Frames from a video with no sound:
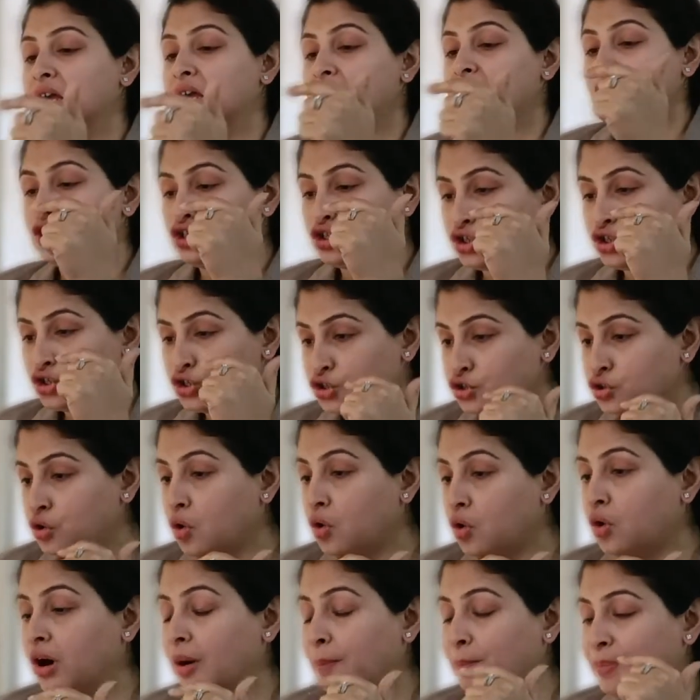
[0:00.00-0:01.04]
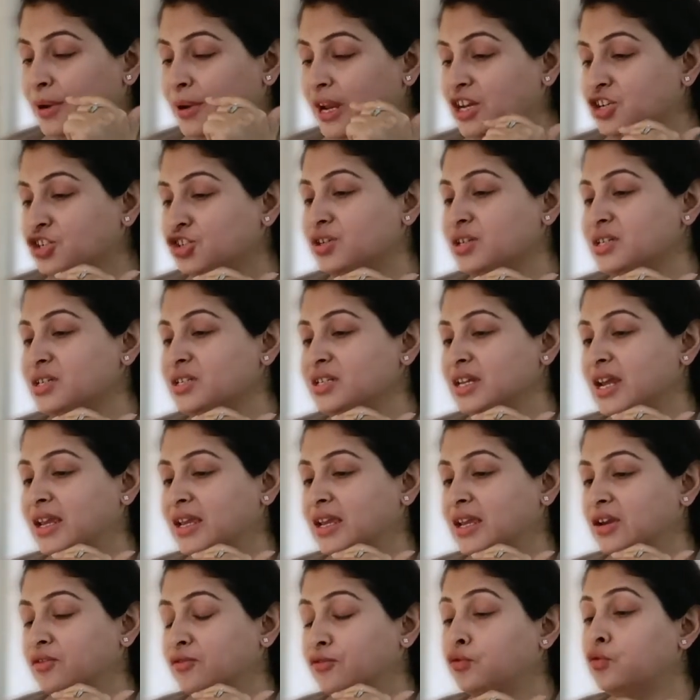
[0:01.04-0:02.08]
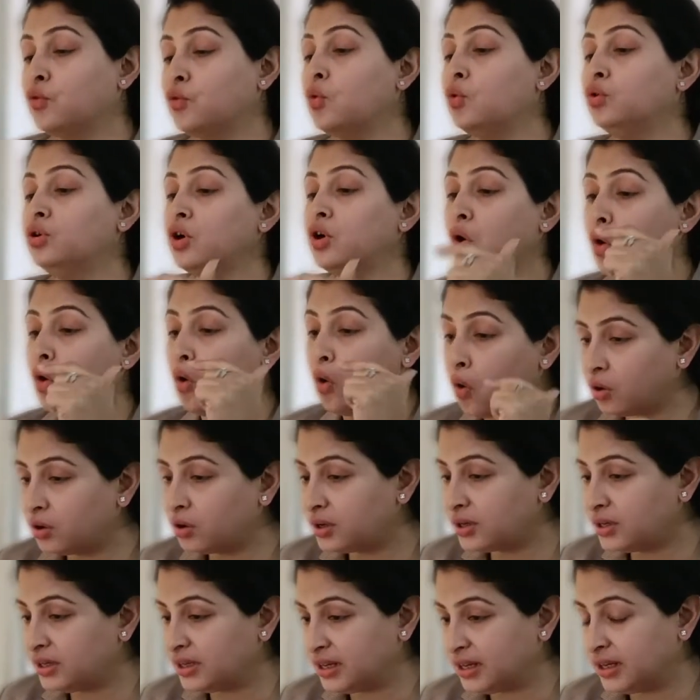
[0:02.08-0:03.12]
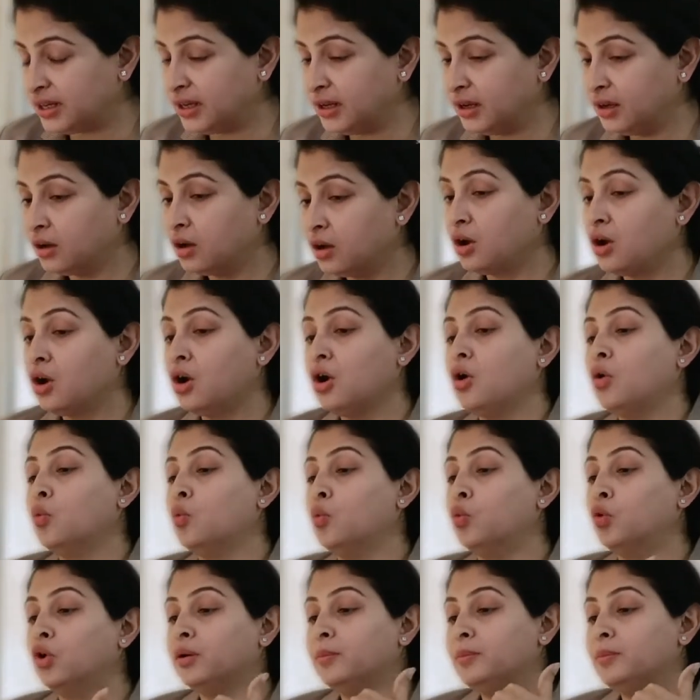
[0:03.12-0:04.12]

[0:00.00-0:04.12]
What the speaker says: So, a patient taking food orally would